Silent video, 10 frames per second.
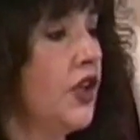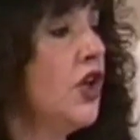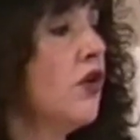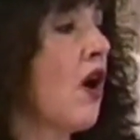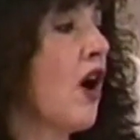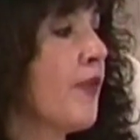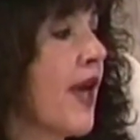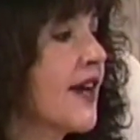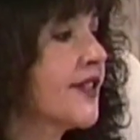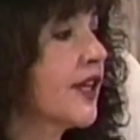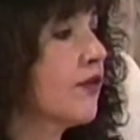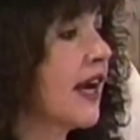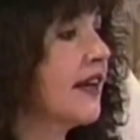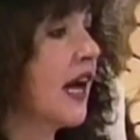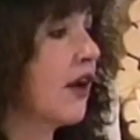You are passing
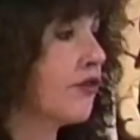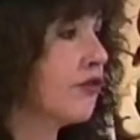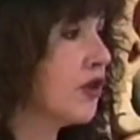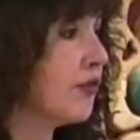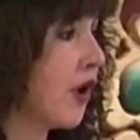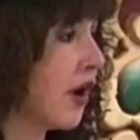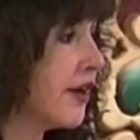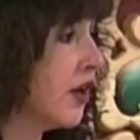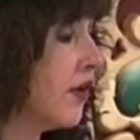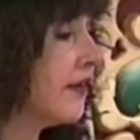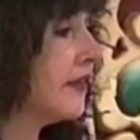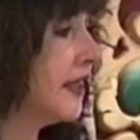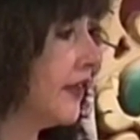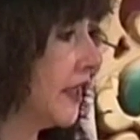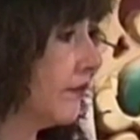right now through the Bardo of
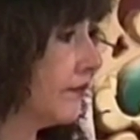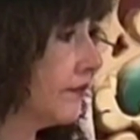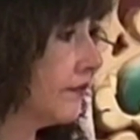Living.